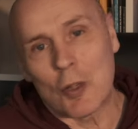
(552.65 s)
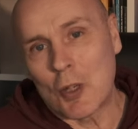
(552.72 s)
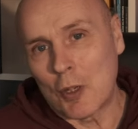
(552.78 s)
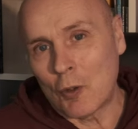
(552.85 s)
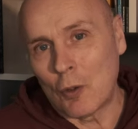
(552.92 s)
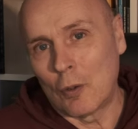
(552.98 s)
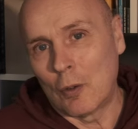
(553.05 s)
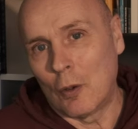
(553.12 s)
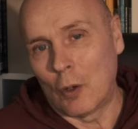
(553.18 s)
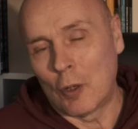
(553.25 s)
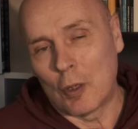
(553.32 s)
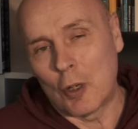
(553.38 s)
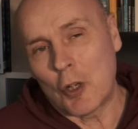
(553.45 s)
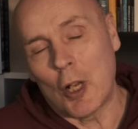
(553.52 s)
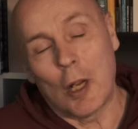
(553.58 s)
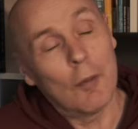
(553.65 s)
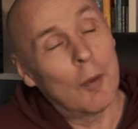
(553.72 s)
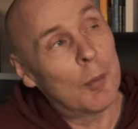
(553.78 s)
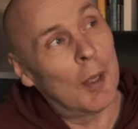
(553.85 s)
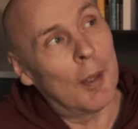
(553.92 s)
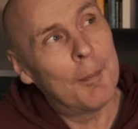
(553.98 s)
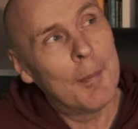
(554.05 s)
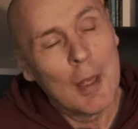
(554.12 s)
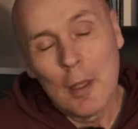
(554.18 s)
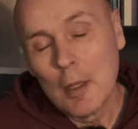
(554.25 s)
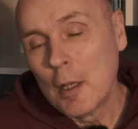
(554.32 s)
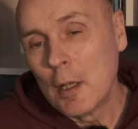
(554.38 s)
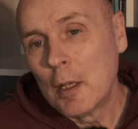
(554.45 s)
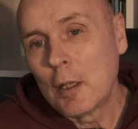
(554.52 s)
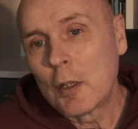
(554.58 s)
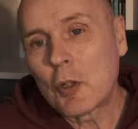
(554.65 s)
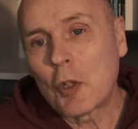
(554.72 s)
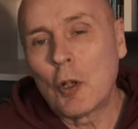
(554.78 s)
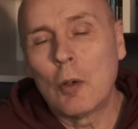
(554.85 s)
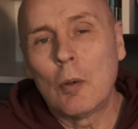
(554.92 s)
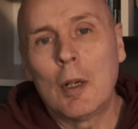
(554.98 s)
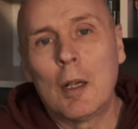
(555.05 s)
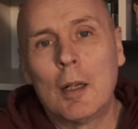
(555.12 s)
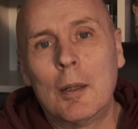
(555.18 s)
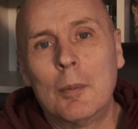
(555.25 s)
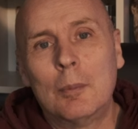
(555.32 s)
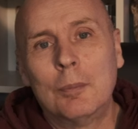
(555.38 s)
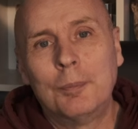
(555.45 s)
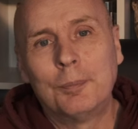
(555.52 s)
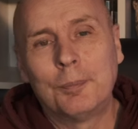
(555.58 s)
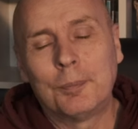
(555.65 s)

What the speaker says: because it's all on a shelf up there. So